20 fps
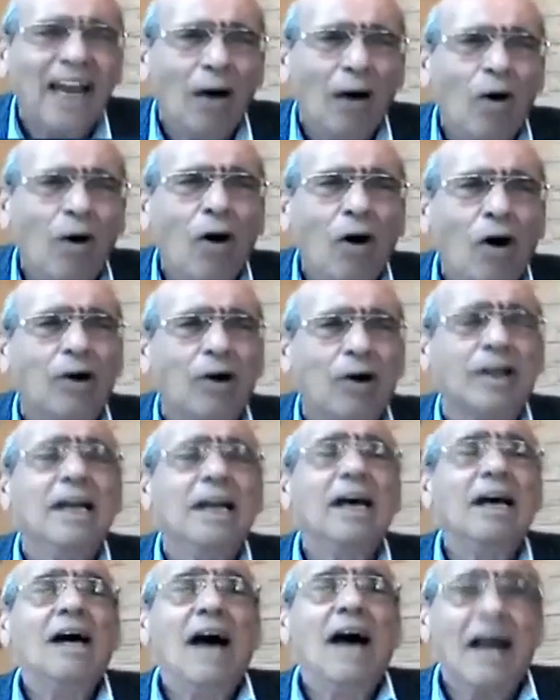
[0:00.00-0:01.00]
war
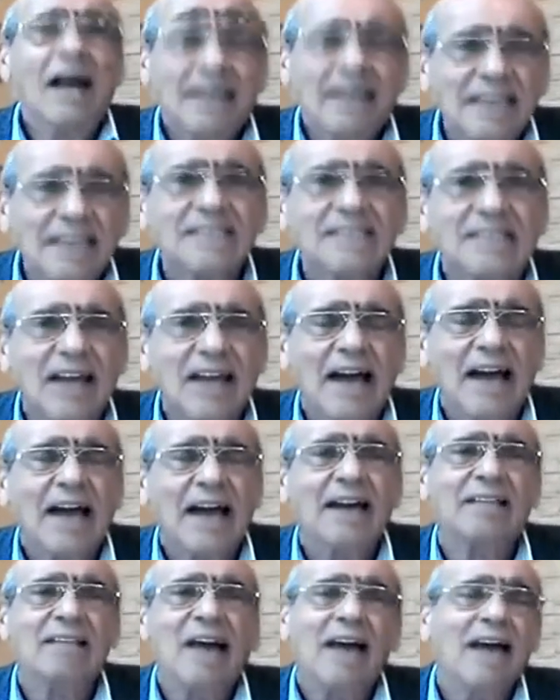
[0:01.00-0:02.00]
against
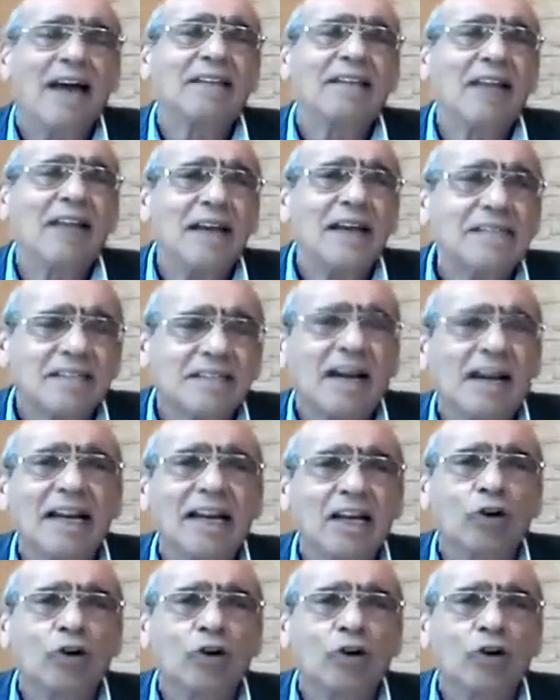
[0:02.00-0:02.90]
the Israeli